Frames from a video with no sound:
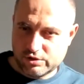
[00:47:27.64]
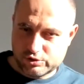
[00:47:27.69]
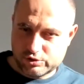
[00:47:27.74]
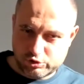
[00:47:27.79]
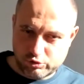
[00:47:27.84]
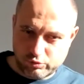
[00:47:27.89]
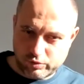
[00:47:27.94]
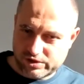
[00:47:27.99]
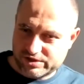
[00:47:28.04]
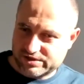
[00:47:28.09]

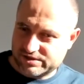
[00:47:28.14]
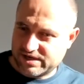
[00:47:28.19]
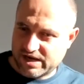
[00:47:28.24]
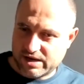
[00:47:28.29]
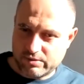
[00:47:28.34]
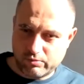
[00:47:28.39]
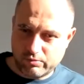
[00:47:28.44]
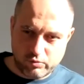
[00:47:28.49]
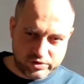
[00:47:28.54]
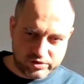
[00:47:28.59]
super.
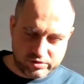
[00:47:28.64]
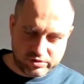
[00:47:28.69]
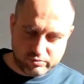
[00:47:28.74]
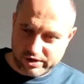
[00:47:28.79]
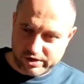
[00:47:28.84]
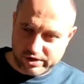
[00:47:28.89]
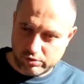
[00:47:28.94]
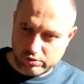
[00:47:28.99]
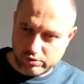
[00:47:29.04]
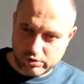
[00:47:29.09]
Same with
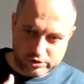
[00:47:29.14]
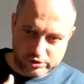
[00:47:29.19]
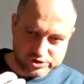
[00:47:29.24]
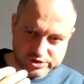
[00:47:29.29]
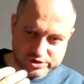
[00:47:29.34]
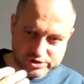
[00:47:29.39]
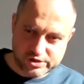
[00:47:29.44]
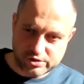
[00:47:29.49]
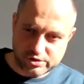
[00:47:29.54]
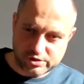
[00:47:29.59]
when you
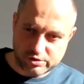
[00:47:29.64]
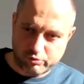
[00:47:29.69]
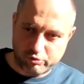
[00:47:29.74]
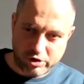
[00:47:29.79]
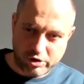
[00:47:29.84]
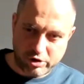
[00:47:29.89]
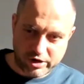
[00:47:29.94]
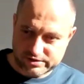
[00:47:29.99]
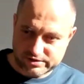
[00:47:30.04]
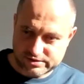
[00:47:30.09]
launch digital
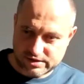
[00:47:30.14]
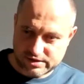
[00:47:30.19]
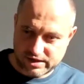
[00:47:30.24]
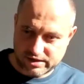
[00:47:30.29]
products,